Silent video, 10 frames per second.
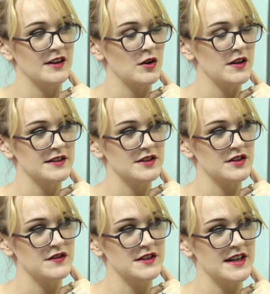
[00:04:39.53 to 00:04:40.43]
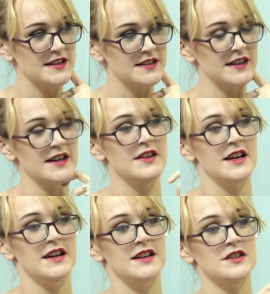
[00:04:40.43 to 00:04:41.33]
Oh, that's so fantastic. Now,
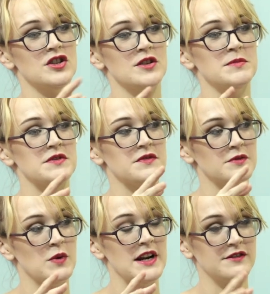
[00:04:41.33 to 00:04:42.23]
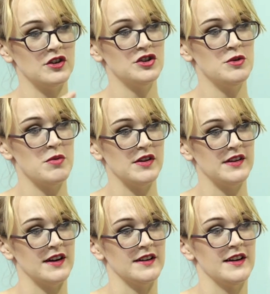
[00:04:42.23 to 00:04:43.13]
in terms of, while I've got you both
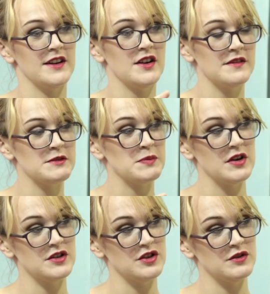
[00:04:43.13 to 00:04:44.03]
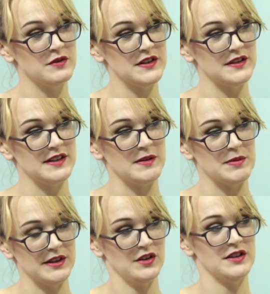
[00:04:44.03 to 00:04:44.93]
here, I know I've spoken to you recently, but
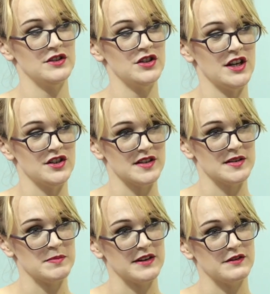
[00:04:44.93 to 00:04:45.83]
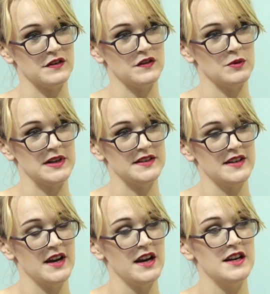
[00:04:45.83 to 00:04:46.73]
a lot can change in the span of a few weeks.
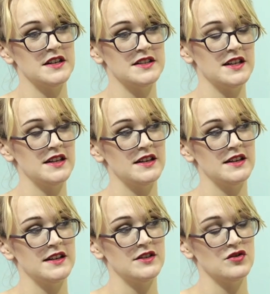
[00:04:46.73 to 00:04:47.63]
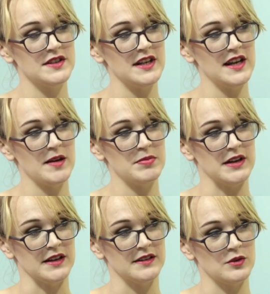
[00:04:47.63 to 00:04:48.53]
Is there anything interesting
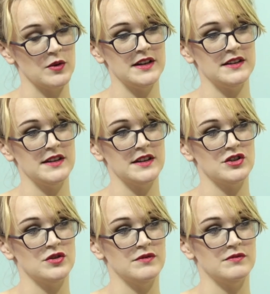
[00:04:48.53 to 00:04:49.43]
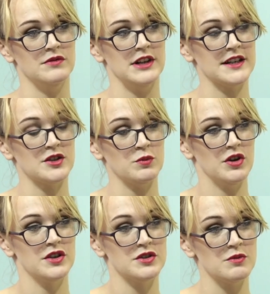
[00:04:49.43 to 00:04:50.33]
happening, or anything that you'd like to
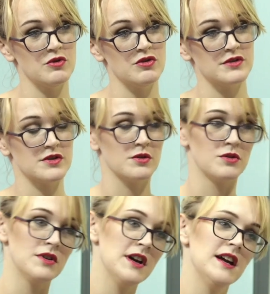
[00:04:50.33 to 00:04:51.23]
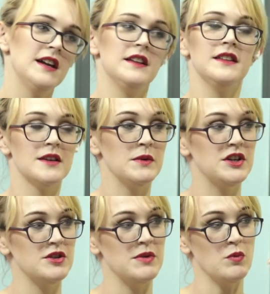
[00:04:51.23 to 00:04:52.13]
work towards, or anything that we
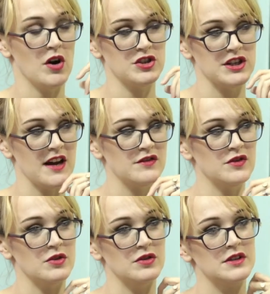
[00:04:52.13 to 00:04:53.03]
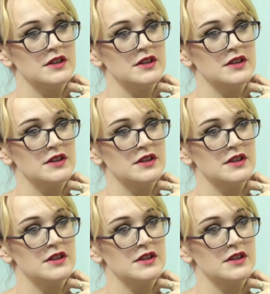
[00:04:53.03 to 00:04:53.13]
should be watching out for?